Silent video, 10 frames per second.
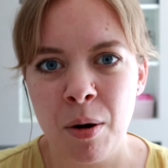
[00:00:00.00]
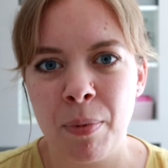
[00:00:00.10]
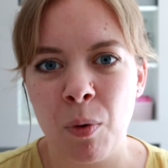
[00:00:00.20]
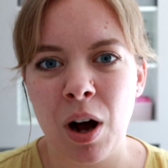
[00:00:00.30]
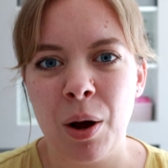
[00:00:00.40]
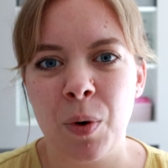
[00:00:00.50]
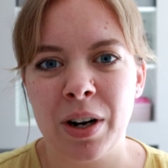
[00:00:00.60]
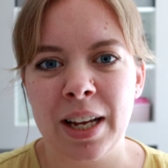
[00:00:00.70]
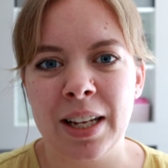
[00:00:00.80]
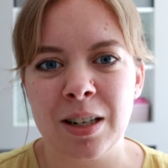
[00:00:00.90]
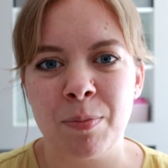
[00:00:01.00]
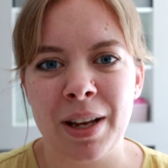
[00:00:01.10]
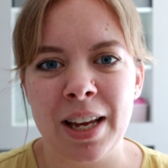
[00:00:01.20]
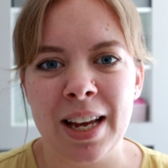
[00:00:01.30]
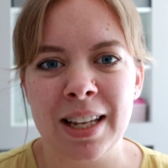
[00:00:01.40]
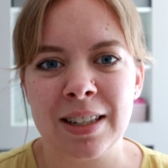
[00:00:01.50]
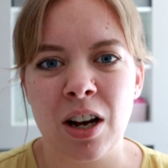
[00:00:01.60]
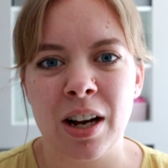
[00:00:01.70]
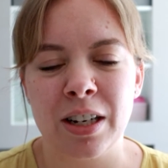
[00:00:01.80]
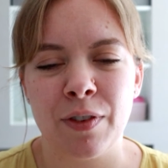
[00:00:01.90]
But what I want it to be is
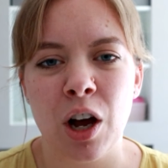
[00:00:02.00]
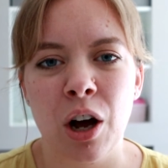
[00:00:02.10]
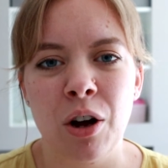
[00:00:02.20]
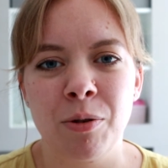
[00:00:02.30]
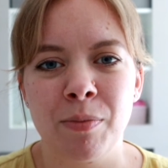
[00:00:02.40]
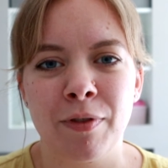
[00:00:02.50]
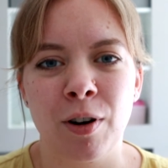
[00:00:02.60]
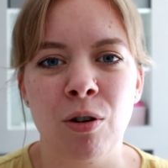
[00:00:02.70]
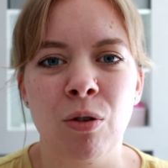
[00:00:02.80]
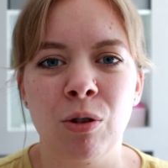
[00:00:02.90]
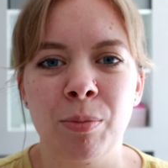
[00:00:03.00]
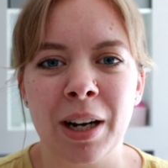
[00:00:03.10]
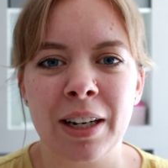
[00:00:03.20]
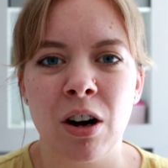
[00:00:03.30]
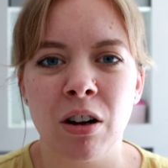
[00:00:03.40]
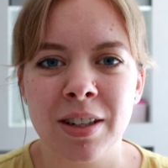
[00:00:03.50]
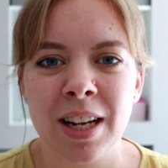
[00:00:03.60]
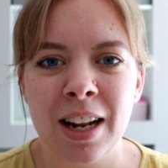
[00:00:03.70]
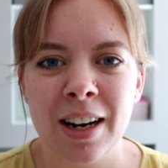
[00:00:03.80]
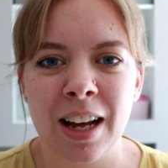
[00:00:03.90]
kind of a home for all my
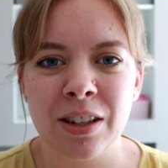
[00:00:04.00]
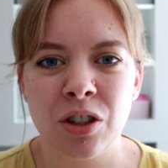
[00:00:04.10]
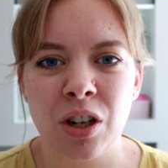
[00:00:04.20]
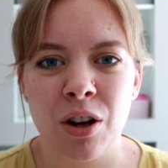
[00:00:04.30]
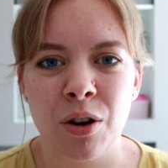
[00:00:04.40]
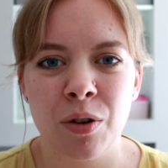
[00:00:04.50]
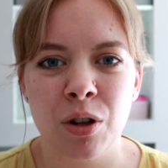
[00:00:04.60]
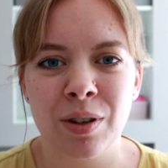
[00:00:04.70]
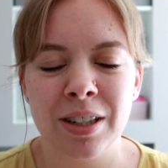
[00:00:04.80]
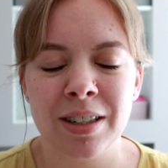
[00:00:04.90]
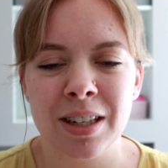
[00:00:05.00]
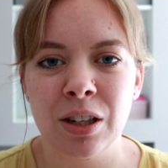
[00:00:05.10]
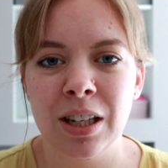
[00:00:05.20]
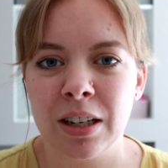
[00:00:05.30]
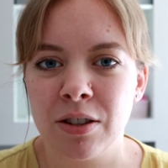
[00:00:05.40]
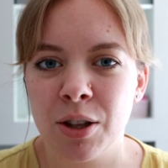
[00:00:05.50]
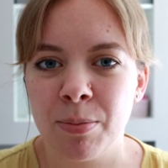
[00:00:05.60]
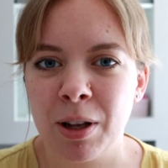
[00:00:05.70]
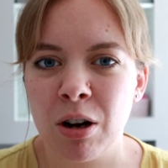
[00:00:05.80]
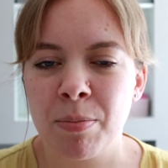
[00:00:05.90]
content, and so you can still link to the
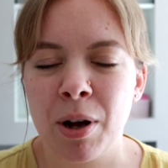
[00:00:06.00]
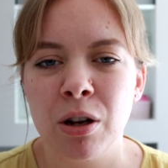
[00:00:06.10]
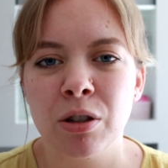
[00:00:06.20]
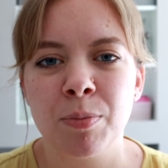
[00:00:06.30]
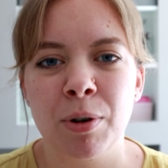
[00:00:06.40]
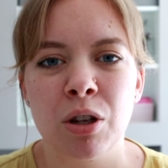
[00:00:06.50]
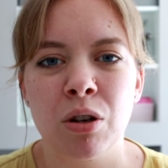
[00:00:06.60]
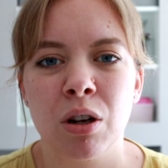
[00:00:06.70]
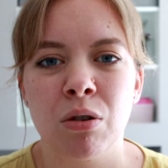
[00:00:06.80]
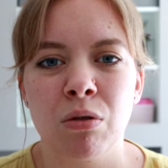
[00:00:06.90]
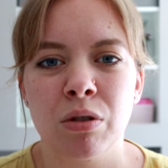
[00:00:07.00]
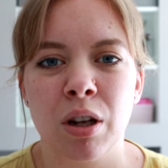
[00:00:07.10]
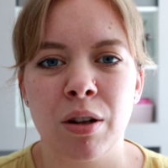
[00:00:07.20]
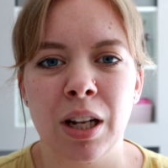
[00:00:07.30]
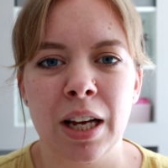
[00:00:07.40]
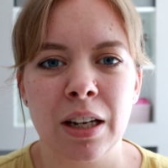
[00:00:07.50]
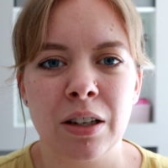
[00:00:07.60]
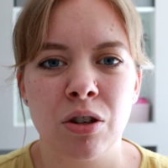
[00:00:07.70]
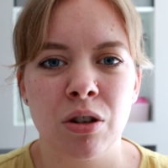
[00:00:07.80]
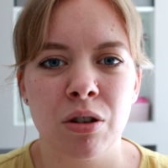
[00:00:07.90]
blog post, but you can also
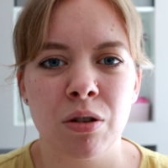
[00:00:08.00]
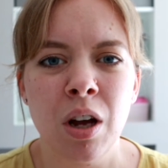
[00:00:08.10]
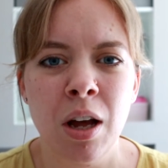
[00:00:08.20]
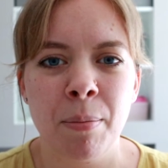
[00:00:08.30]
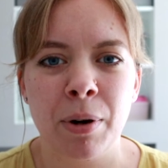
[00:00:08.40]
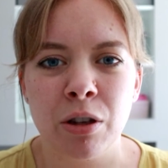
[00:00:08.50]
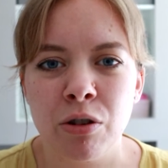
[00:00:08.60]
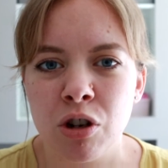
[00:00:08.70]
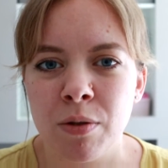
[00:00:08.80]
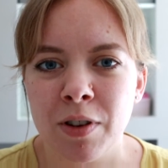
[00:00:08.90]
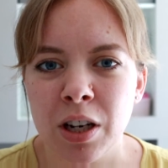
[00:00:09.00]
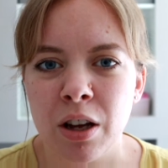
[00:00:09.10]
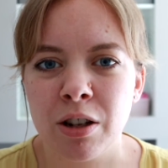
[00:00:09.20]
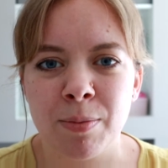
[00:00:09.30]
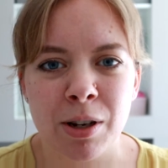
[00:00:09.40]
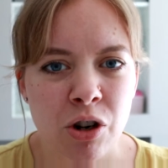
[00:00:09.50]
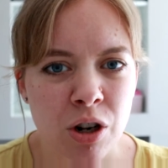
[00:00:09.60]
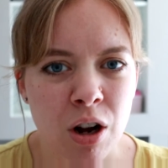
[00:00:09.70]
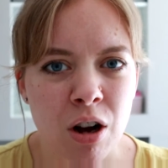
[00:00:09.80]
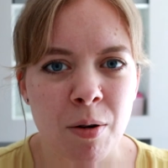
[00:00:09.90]
link to my YouTube videos, my
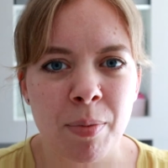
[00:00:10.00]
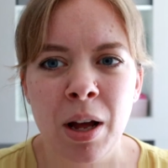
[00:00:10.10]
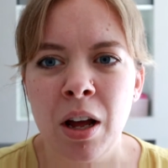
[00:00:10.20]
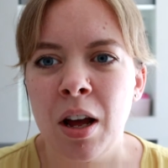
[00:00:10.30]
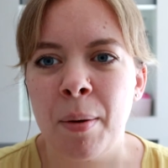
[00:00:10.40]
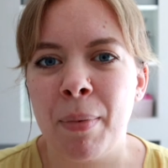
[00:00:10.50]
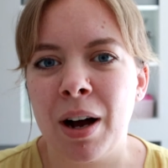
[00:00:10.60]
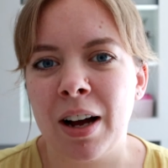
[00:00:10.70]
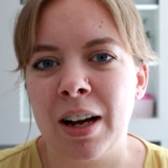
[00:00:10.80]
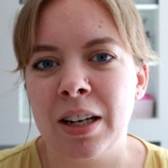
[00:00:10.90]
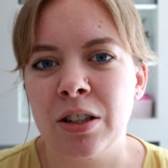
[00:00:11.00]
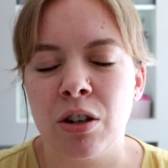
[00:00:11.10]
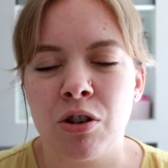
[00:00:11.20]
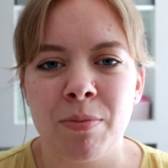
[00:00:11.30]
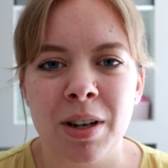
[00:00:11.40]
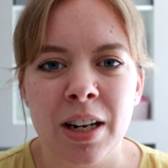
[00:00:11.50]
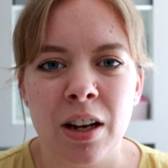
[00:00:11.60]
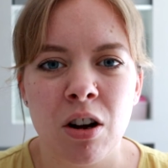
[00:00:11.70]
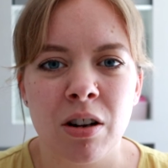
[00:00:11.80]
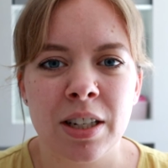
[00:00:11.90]
shop, my social media
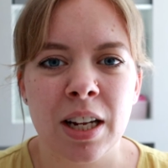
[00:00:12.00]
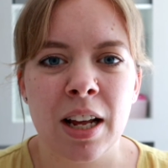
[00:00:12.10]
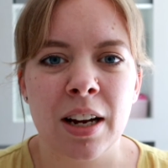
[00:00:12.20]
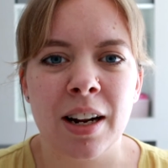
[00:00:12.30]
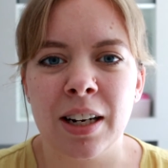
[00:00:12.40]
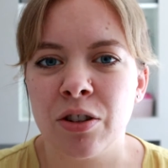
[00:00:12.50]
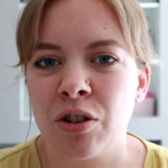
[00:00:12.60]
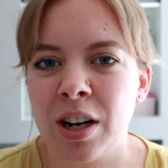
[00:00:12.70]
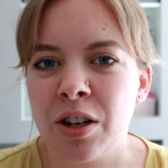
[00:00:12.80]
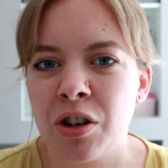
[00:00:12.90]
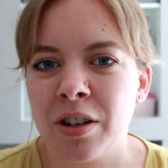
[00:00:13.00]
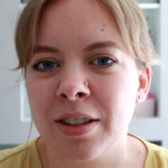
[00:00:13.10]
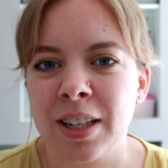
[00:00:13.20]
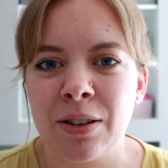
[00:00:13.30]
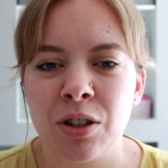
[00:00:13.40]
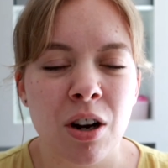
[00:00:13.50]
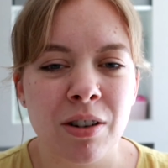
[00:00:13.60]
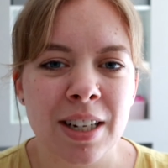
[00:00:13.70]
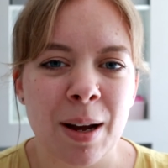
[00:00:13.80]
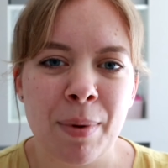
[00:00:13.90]
content, illustrations, how to
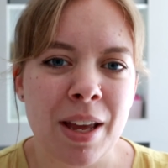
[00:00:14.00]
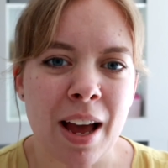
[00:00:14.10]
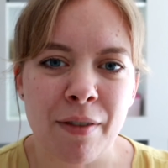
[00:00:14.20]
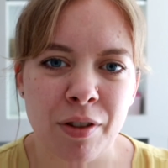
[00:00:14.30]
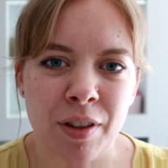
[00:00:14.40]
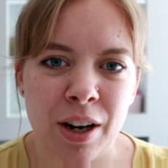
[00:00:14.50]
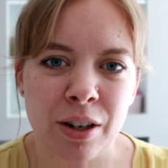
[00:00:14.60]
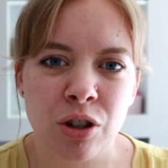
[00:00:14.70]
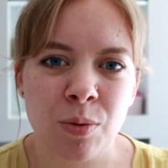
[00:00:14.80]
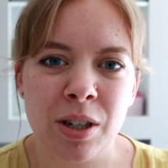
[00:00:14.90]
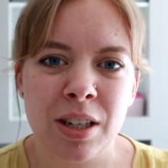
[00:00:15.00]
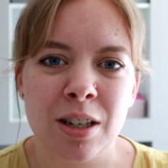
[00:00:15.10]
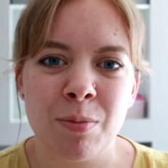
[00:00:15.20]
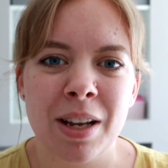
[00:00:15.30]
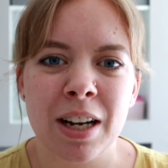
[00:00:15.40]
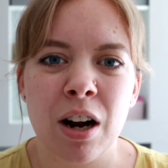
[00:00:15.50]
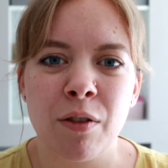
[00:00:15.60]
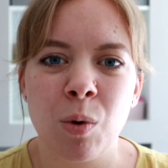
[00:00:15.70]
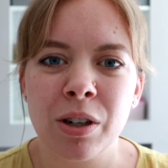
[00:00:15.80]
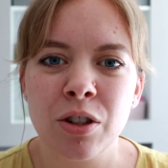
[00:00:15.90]
contact me, everything. I just want it to be a kind
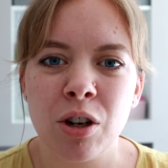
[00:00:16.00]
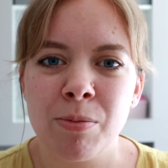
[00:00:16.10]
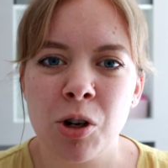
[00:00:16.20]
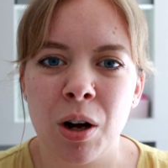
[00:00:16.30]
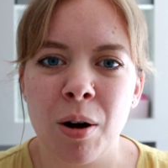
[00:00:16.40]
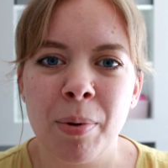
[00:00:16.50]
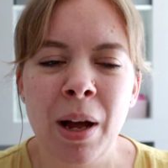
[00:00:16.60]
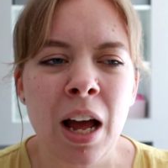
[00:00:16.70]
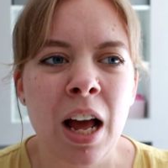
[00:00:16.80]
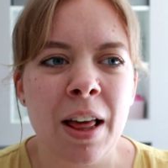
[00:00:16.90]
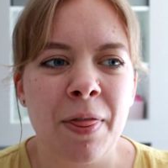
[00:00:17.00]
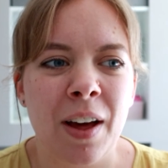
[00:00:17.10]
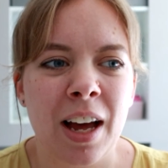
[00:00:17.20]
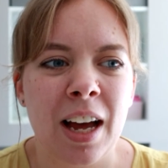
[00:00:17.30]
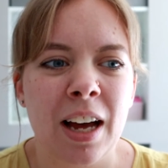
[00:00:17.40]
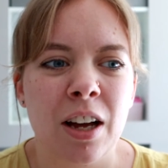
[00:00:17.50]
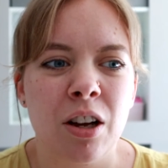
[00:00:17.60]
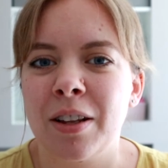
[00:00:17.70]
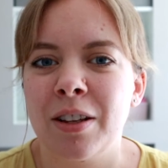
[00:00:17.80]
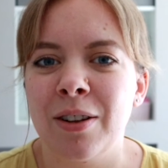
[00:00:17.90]
of one-stop shop that
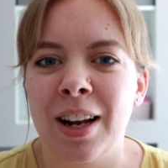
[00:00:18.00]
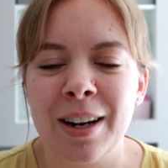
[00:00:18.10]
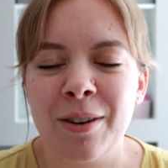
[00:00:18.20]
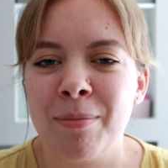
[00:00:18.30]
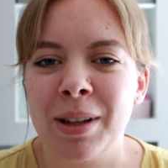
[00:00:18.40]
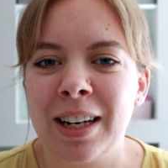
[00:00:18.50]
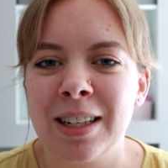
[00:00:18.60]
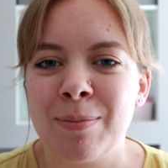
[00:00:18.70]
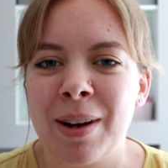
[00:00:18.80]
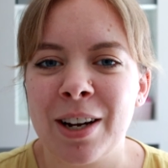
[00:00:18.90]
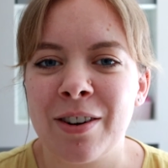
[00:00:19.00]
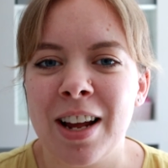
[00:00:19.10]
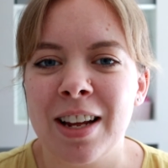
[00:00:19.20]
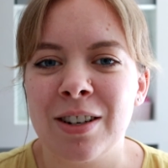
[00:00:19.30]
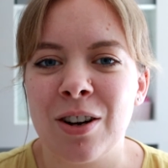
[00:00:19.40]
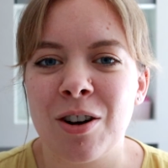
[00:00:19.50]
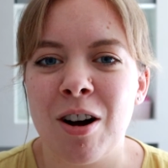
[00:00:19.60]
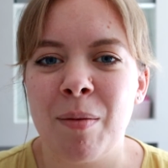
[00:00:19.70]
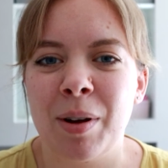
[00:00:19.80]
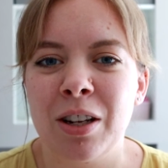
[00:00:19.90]
you land on
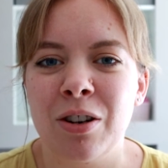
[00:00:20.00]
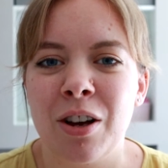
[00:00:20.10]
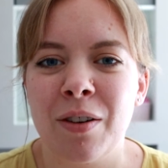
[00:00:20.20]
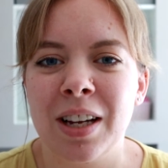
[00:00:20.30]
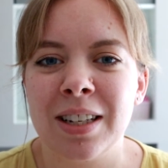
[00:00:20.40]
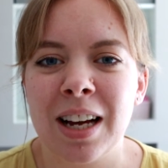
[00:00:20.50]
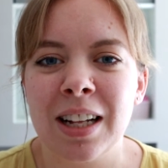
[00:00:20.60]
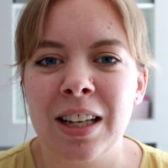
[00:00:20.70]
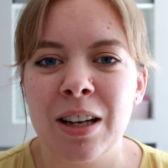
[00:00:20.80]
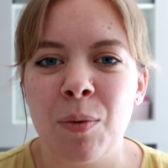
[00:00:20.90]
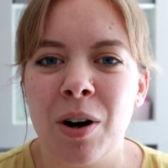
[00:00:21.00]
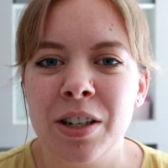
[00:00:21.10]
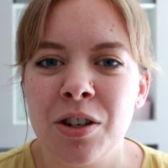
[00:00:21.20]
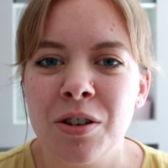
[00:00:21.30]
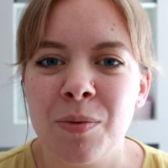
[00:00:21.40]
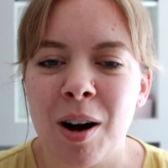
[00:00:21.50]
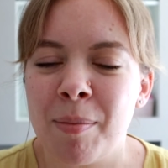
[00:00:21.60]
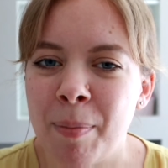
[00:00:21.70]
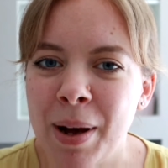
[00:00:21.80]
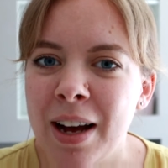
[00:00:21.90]
planinspirecreate.com and you know exactly what I do, what
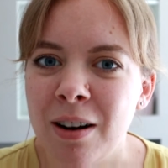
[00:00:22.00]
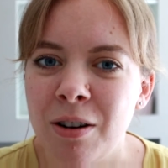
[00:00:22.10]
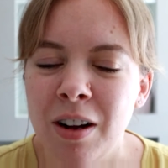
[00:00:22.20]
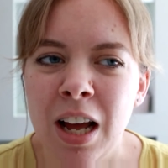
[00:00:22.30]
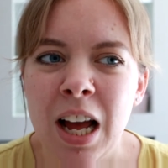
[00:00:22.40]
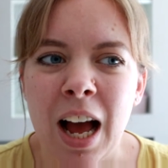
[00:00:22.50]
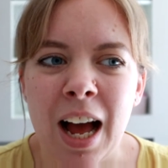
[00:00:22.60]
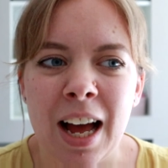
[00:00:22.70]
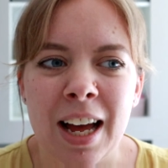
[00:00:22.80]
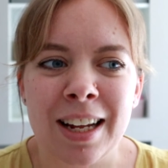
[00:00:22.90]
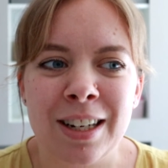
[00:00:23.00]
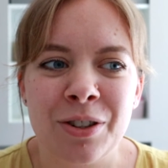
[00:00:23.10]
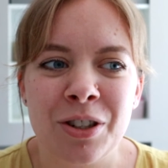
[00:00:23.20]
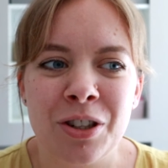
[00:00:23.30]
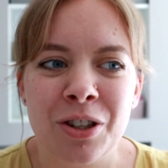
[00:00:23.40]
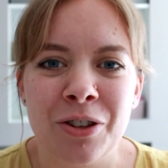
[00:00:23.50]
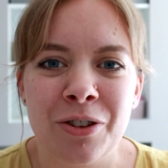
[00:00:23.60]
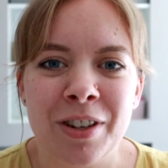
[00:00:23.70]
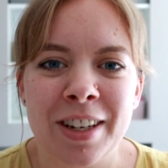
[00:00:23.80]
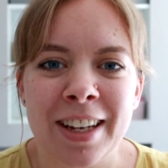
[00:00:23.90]
I'm about, and
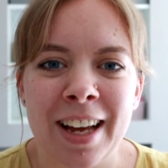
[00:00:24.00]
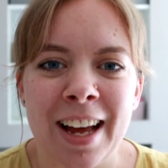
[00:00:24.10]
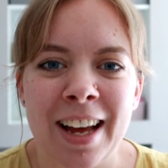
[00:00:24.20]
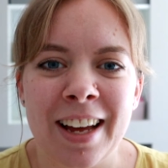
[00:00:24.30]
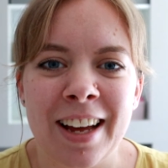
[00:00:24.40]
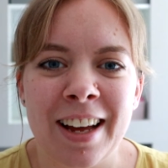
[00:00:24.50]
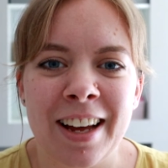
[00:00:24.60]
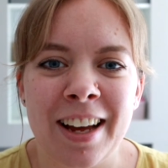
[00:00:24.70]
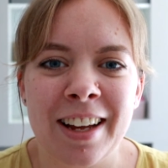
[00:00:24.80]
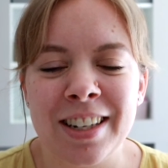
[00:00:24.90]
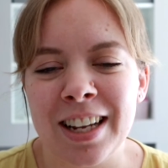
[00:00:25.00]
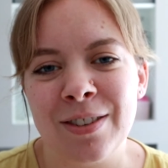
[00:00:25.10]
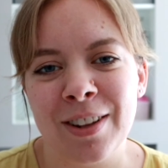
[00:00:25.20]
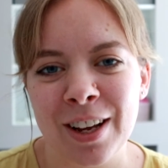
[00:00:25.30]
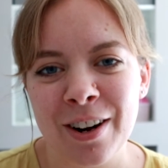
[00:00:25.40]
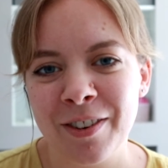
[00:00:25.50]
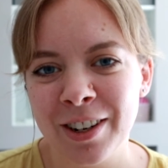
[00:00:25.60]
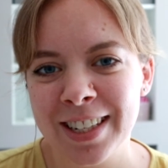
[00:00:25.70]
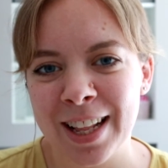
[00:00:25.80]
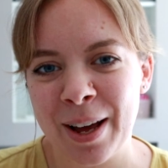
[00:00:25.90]
you can get a taste for the kind of
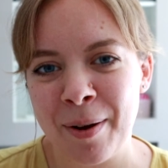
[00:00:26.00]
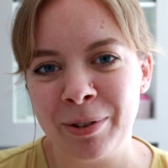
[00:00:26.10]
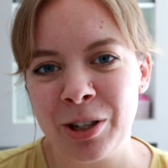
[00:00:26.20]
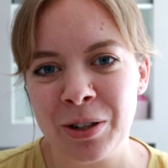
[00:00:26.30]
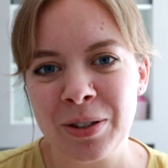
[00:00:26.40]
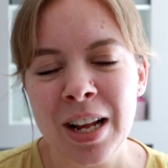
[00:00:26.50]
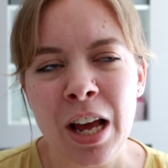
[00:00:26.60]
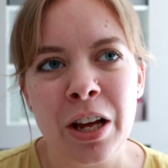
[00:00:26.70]
content that I produce.